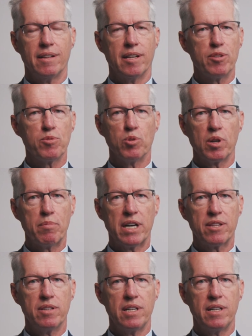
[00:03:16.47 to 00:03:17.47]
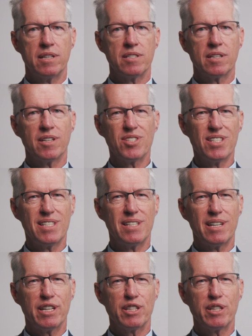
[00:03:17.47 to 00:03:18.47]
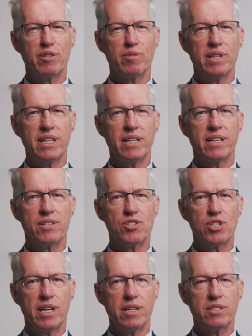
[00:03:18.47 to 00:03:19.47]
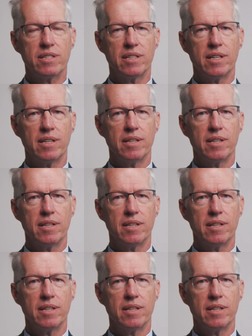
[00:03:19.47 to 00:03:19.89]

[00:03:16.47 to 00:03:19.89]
Those are all about 30 years ago. Since then, nothing really has changed,